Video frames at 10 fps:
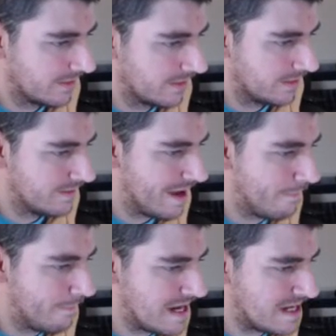That
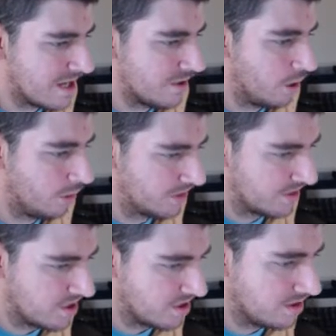made it an odd
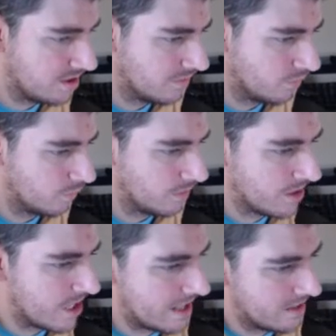decision
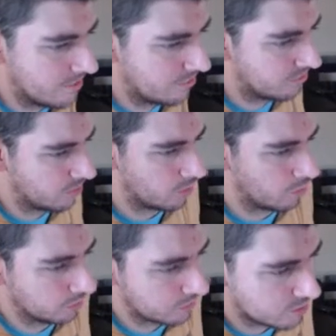then for
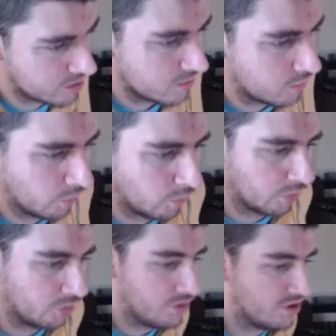Call of Duty World War
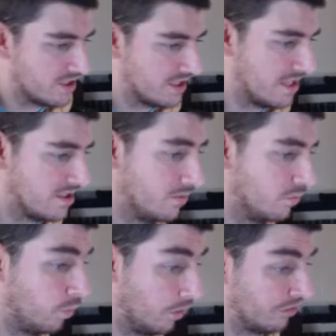II successor
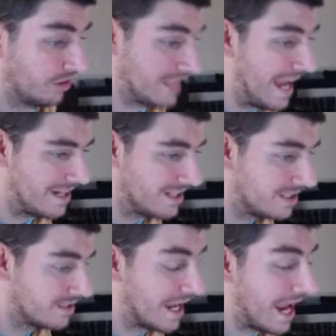once again
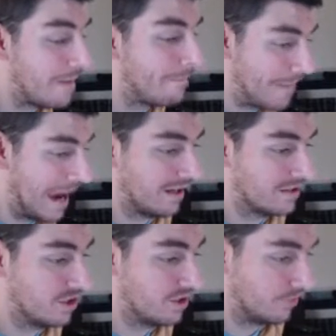to head back
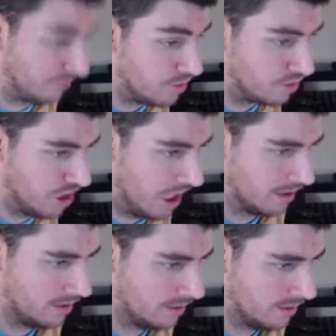to the future.
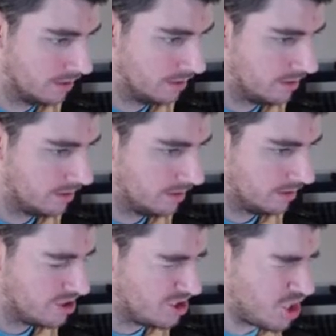
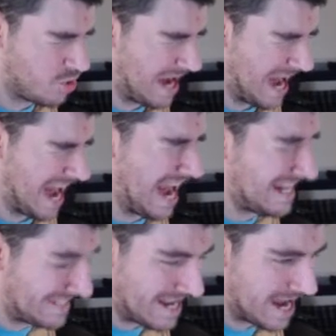You
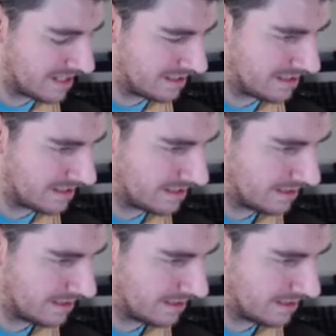idiots!